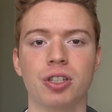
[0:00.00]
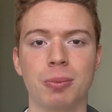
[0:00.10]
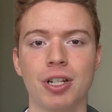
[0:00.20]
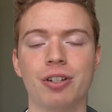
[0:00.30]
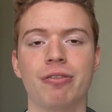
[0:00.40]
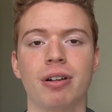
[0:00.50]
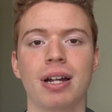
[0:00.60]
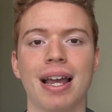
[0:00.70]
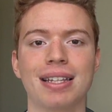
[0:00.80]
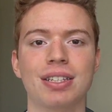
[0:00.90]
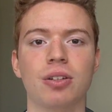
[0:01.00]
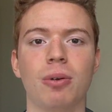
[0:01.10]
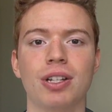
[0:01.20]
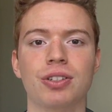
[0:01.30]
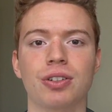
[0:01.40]
especially for a guy that's in the
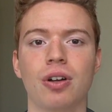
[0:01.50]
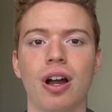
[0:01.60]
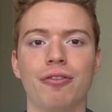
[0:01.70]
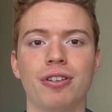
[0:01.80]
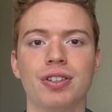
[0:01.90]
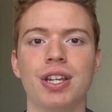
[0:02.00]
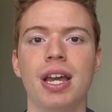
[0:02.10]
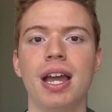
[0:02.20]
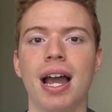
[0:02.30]
Western Conference.